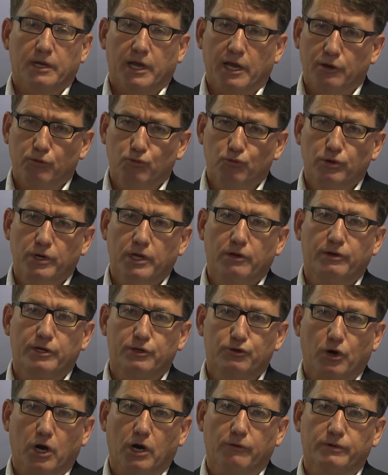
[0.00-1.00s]
and really
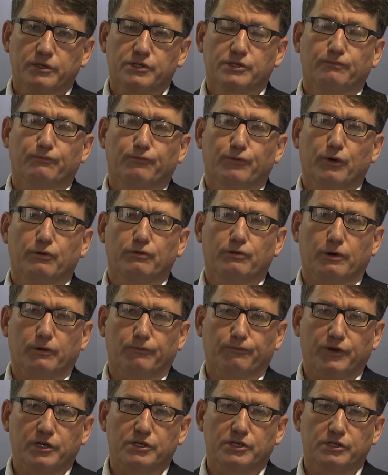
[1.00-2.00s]
driving some further
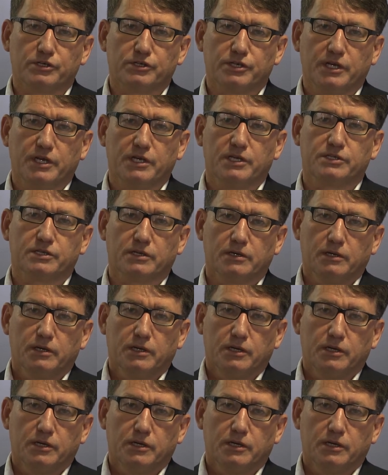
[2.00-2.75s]
efficiencies,